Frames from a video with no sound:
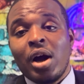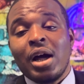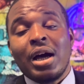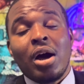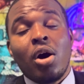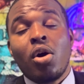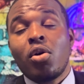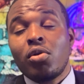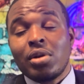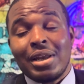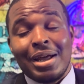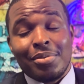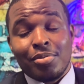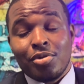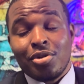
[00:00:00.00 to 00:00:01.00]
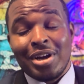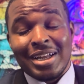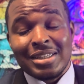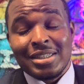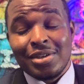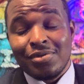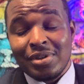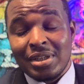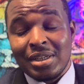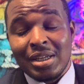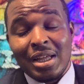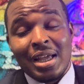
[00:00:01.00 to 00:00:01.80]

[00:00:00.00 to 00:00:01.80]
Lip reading: whole lot more activity